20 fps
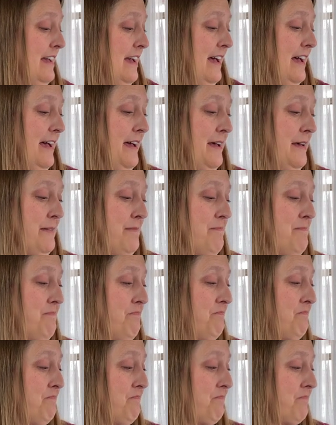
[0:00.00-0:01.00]

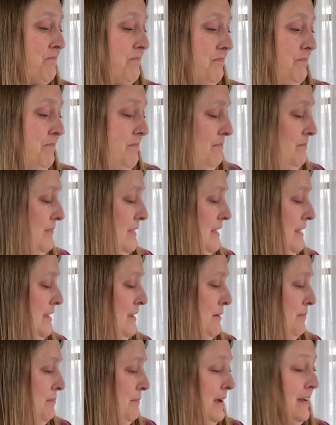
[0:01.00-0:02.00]

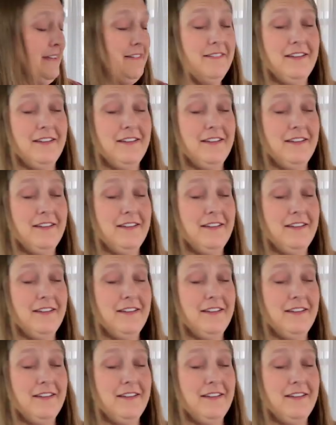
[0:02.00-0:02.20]
But